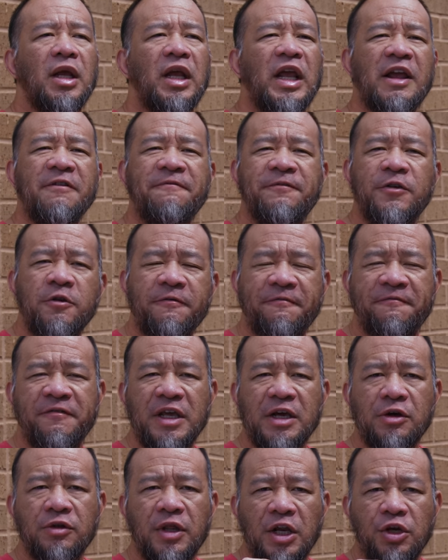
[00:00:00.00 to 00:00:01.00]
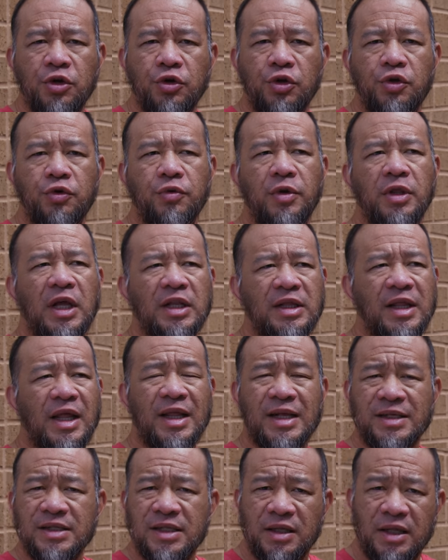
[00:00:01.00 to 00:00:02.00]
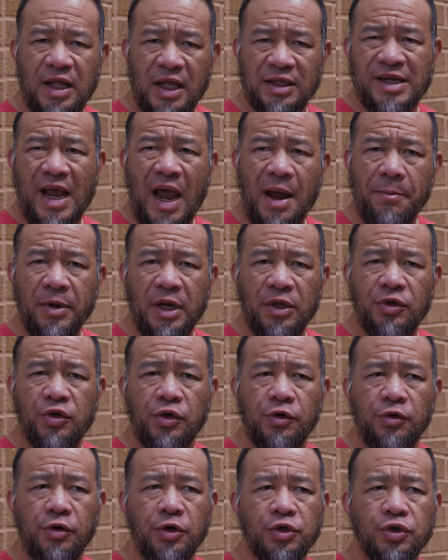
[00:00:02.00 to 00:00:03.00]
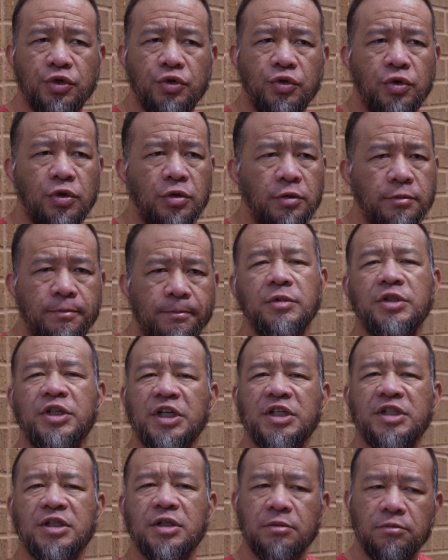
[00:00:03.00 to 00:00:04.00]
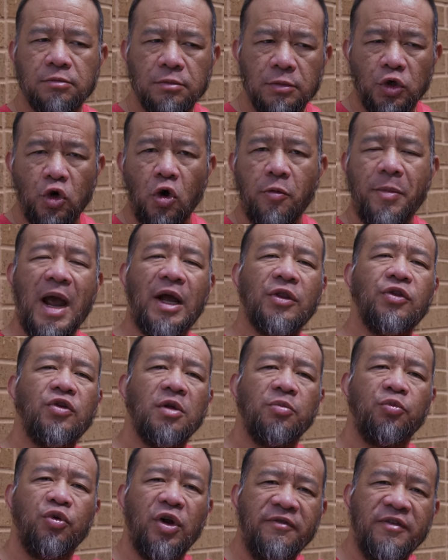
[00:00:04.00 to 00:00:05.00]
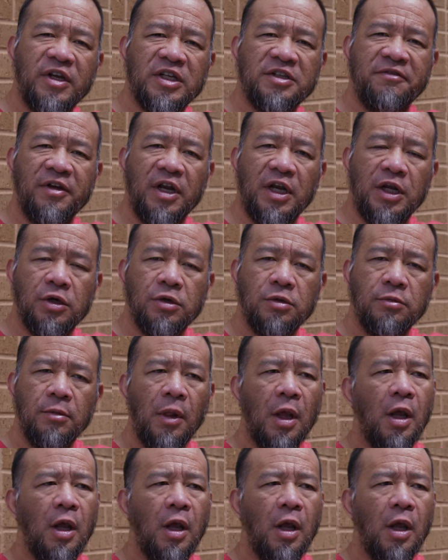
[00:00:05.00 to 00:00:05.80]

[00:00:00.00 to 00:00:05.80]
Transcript: if you feel that you're doing that, that's happening to you in your school, just go back to the previous video